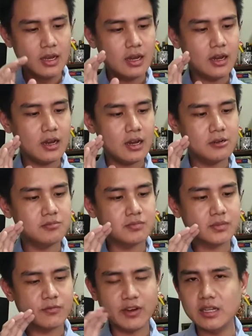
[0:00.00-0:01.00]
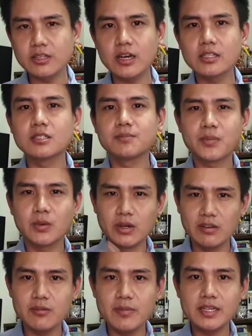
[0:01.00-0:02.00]
final thoughts:
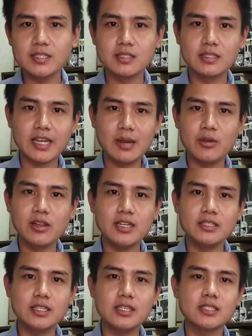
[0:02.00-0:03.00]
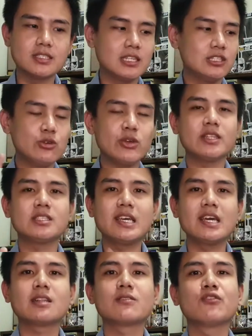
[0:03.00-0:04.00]
one of the best camera lenses that you can
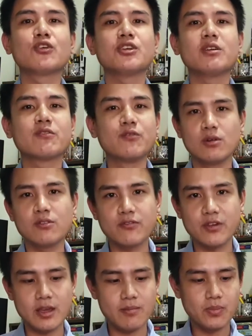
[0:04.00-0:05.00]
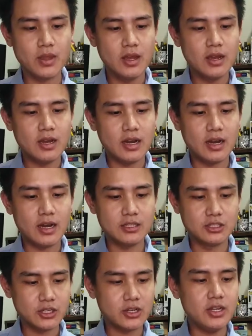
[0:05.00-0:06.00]
get for your full frame
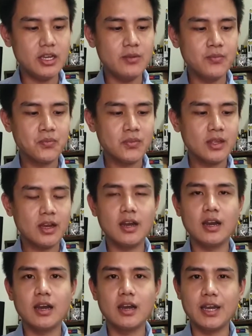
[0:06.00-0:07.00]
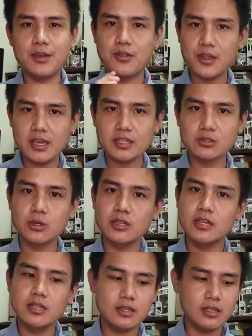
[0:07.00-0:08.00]
journey. I think it's worth
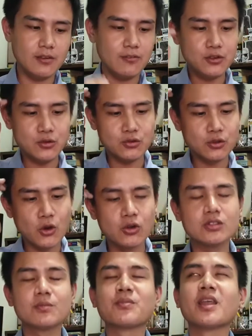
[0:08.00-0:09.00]
it. If you don't